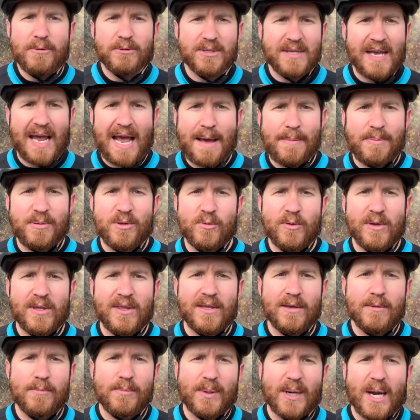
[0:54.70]
was happy
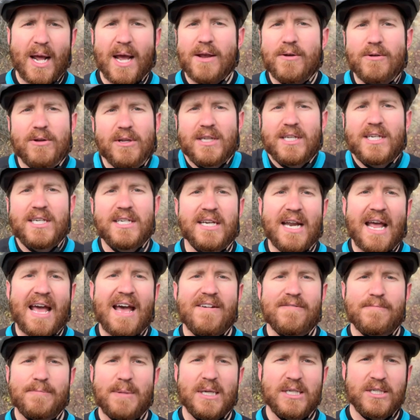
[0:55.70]
with it, but I really didn't
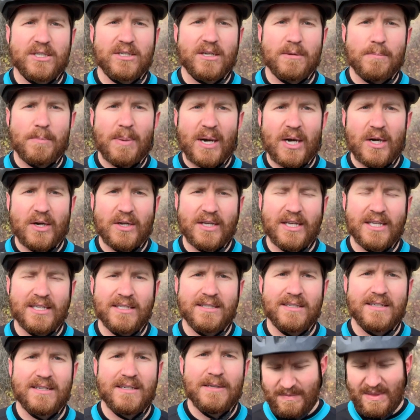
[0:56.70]
have much to compare it
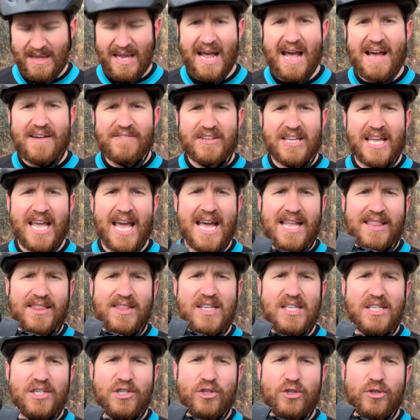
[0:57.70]
against. Having had
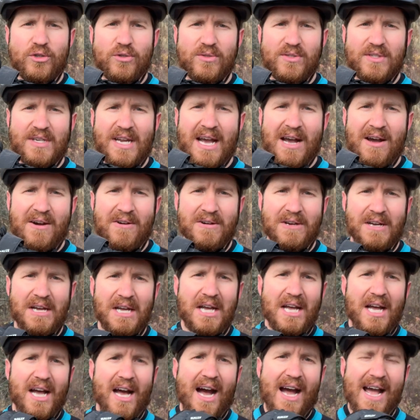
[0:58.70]
these shoes now,
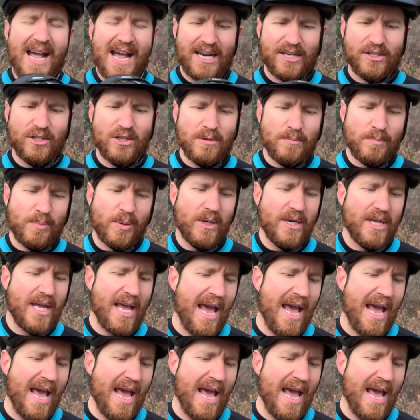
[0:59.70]
I actually am pretty